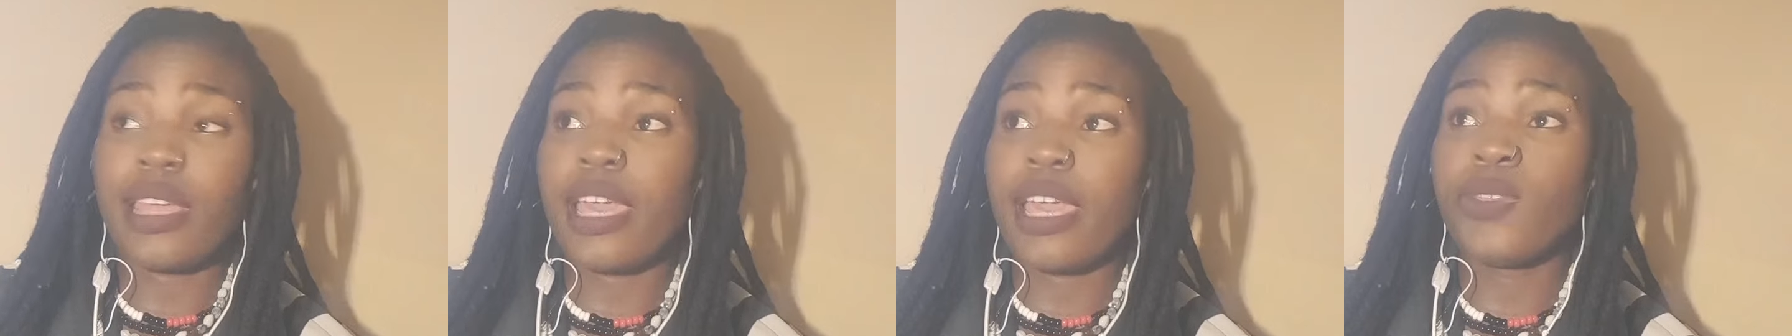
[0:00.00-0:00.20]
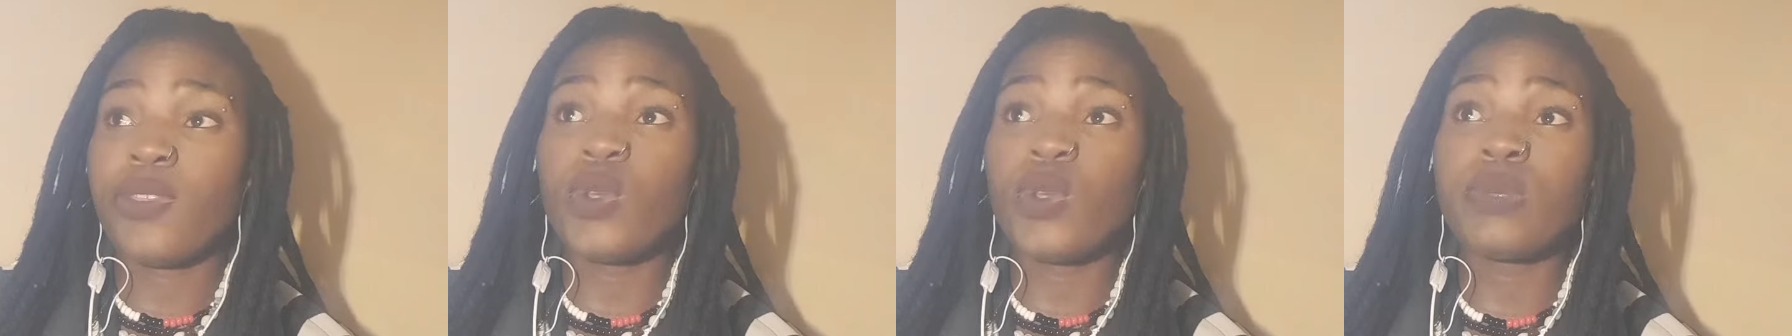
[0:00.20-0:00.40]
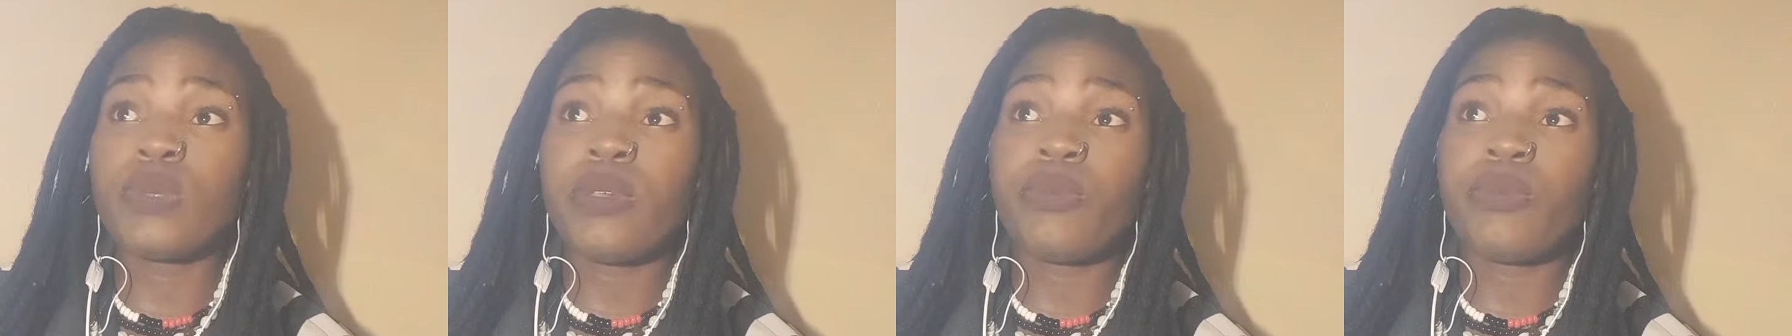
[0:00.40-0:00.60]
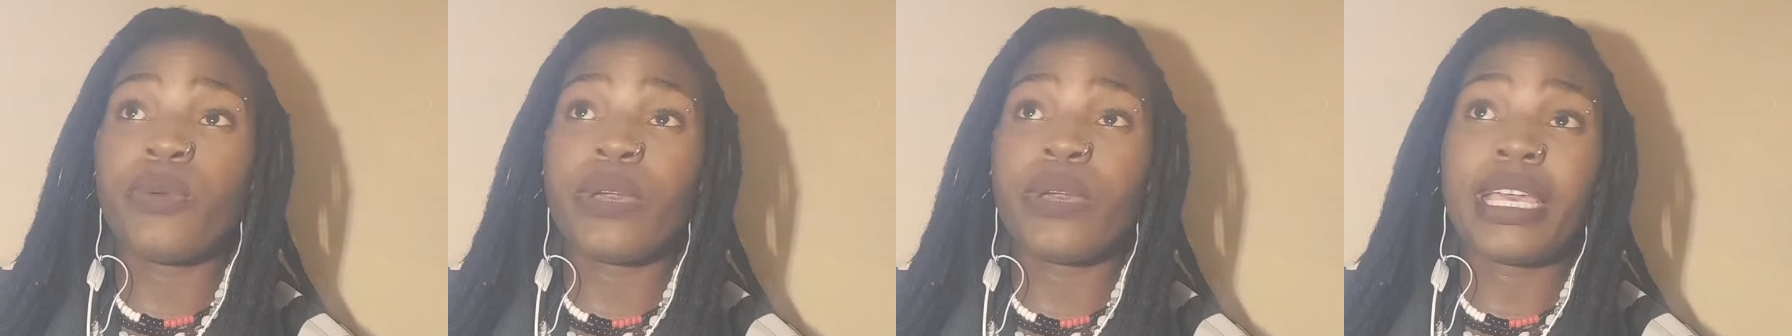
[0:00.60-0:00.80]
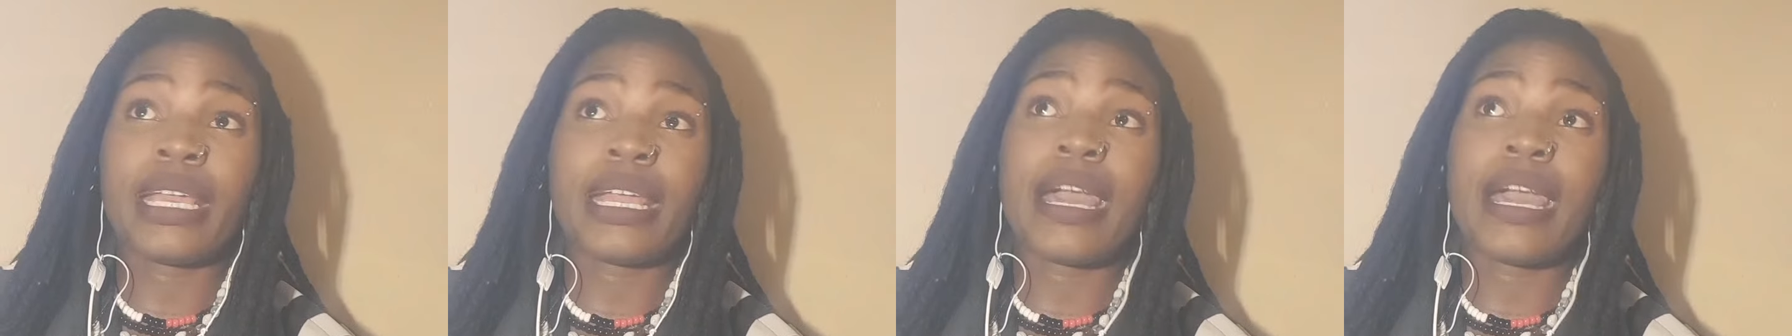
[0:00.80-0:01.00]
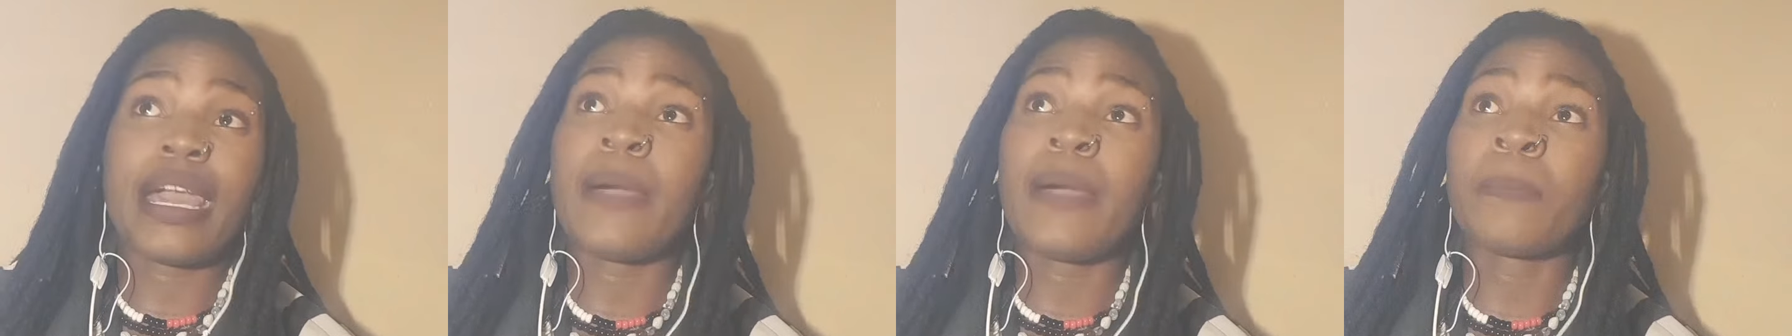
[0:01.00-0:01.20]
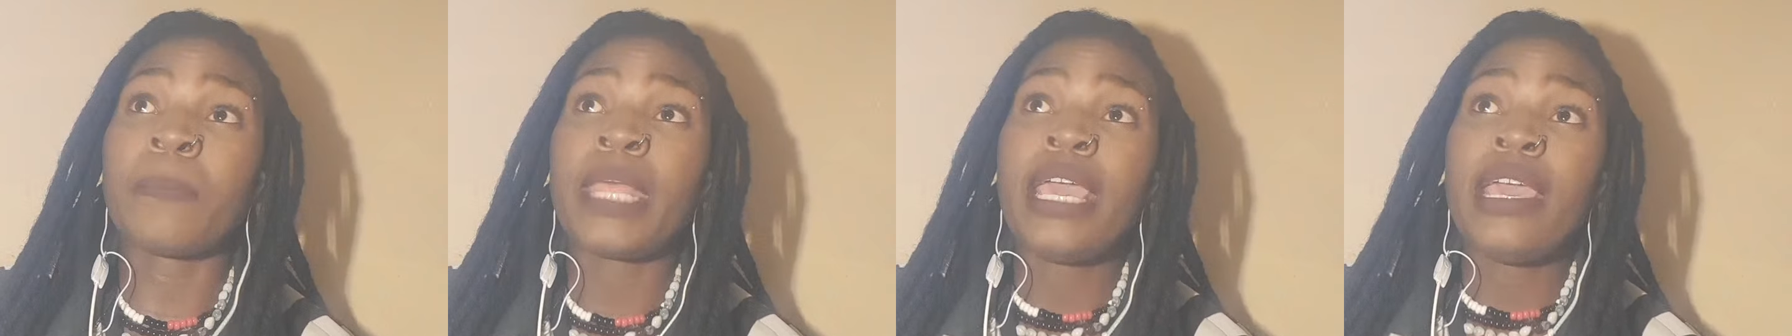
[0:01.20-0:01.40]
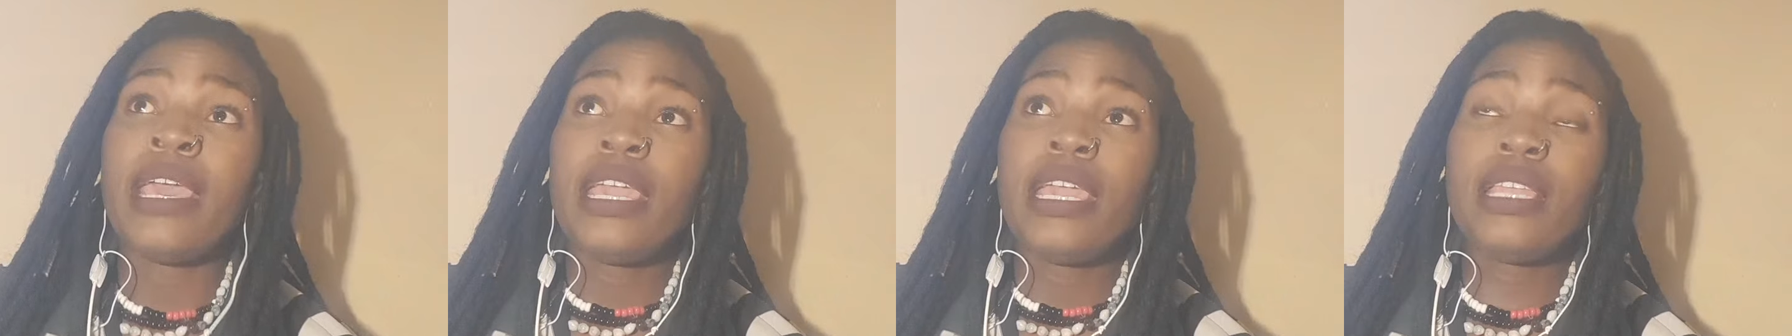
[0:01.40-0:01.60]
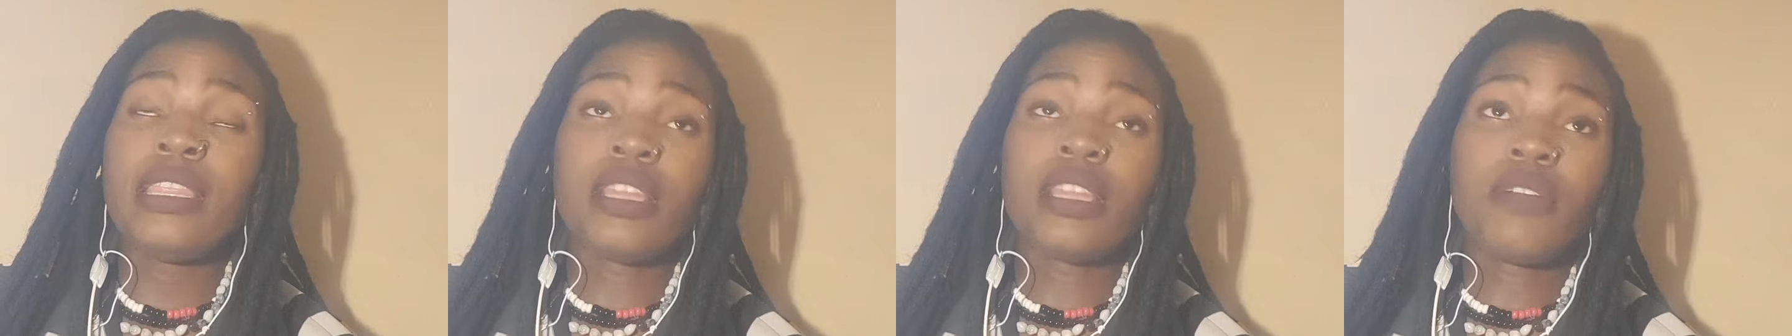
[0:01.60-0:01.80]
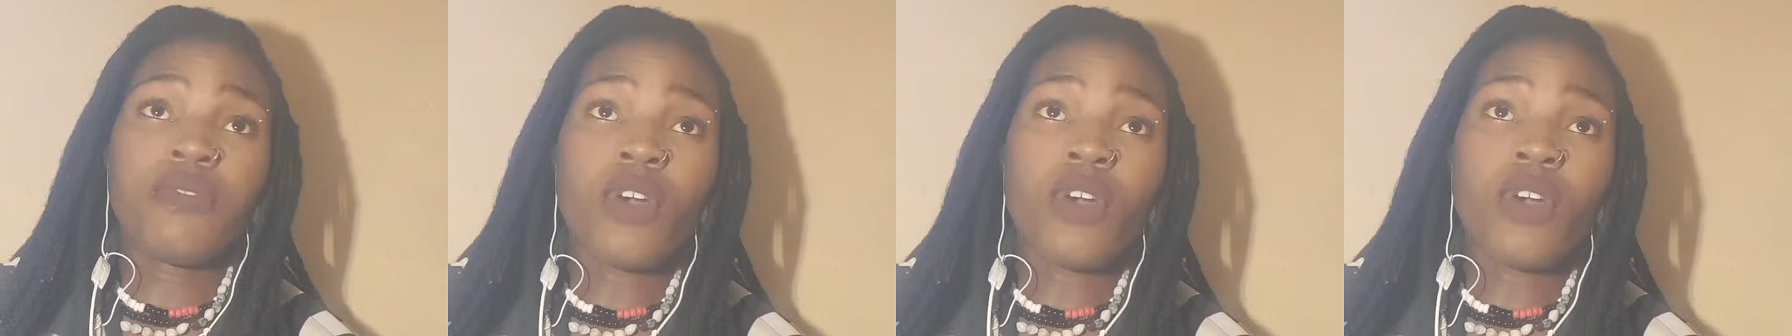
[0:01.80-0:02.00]
and those people can come in
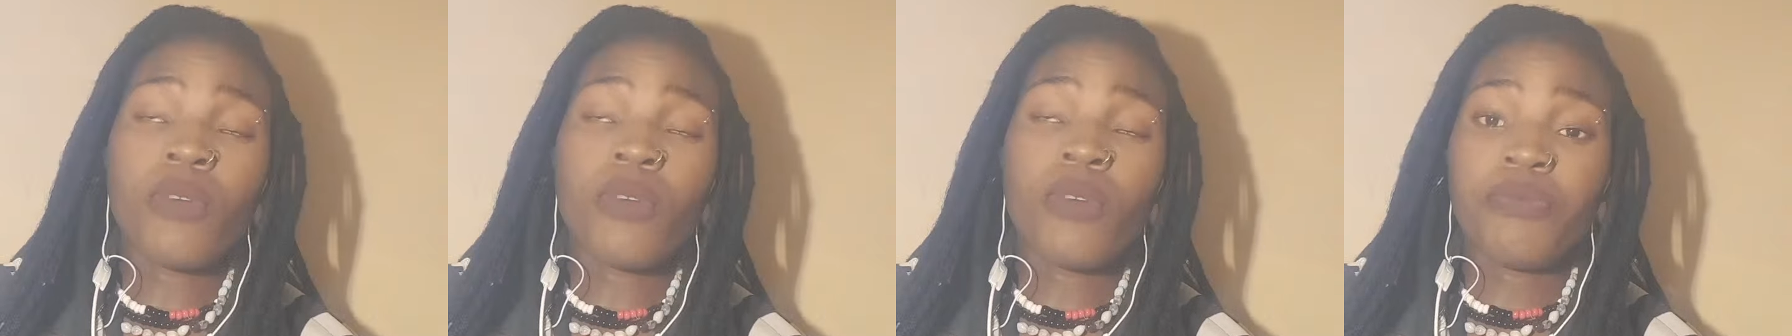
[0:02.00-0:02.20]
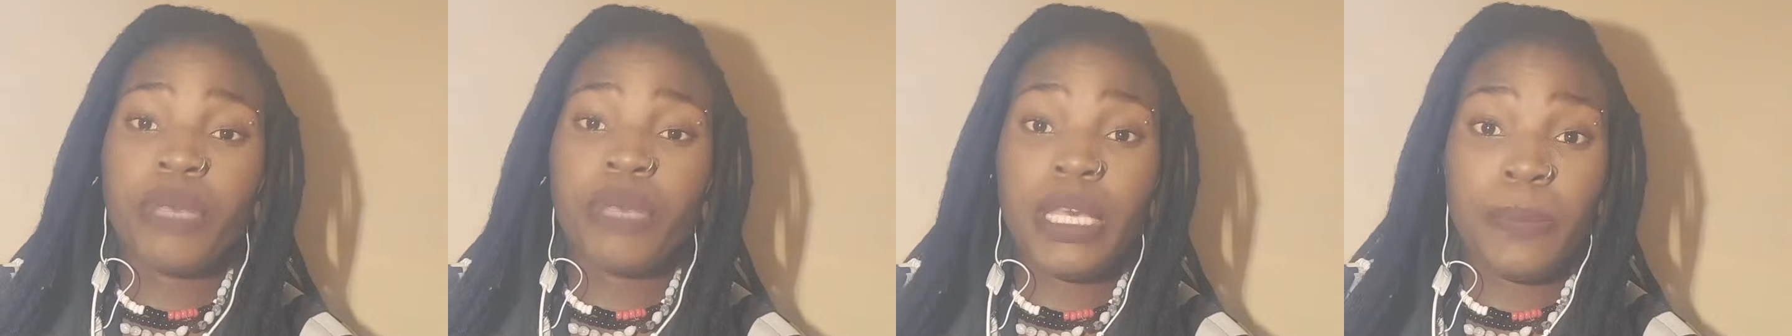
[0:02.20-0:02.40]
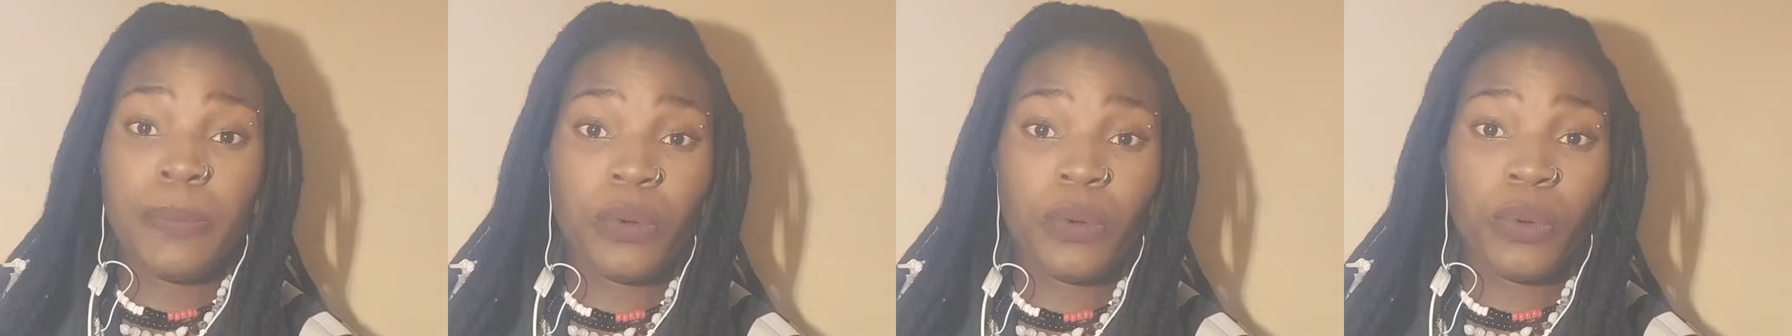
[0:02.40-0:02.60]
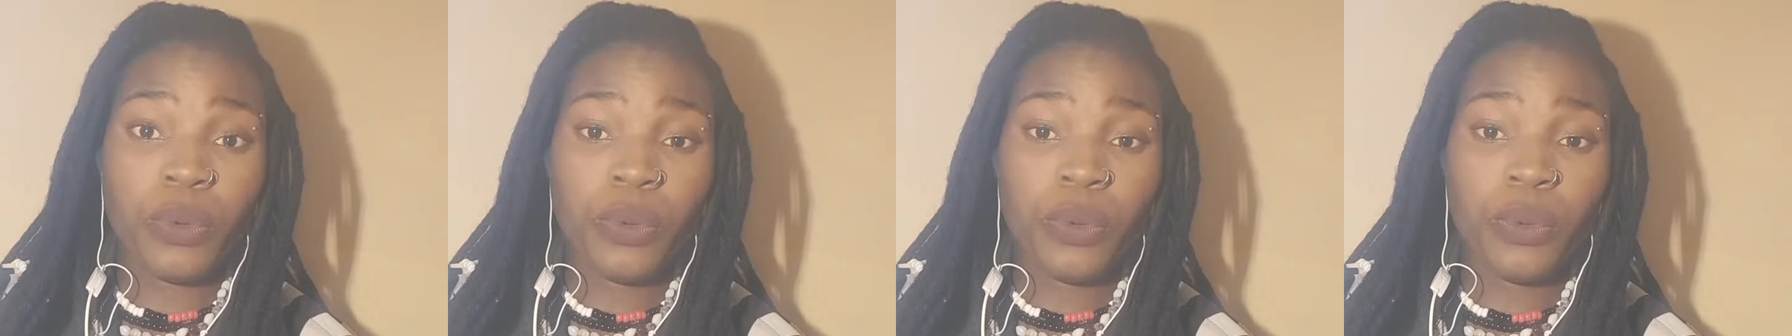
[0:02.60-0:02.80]
the form of people